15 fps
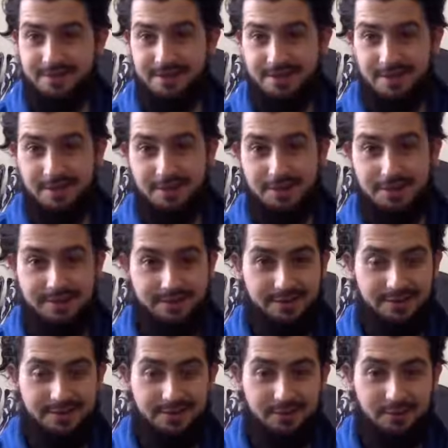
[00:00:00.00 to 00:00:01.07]
completing
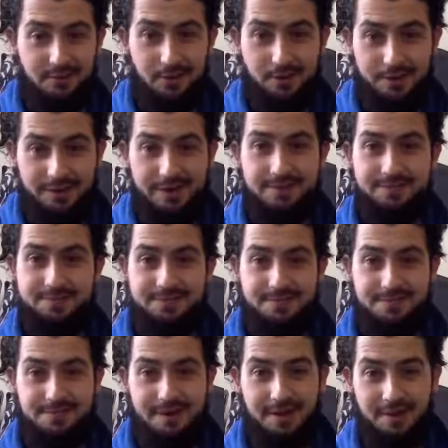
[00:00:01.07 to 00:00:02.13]
the body,
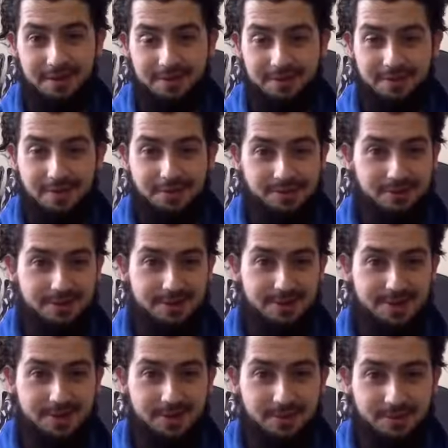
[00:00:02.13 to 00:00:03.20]
that was my
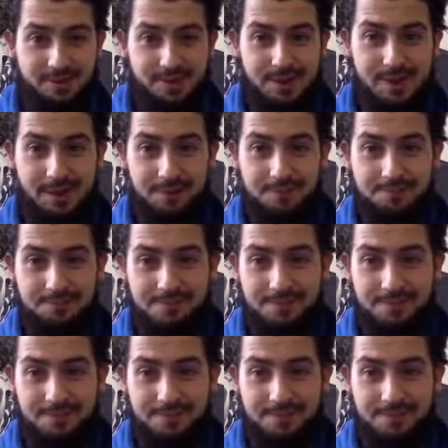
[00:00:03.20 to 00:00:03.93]
journey to Islam,